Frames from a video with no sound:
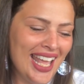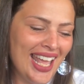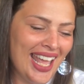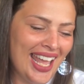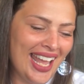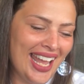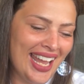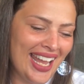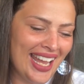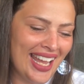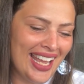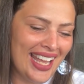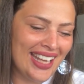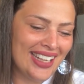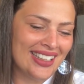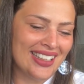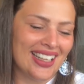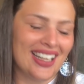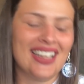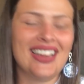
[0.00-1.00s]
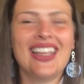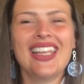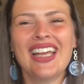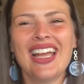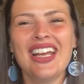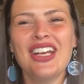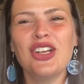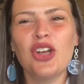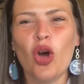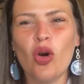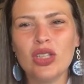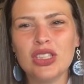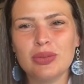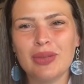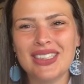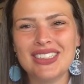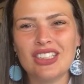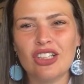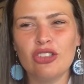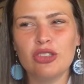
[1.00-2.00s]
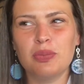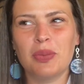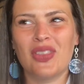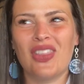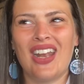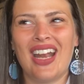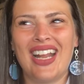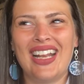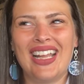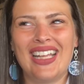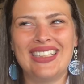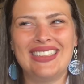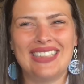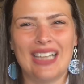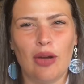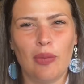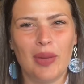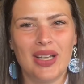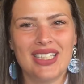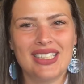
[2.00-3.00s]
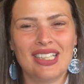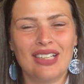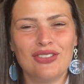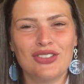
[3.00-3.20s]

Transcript: And like, I know it's West Coast, but then I like doubt myself.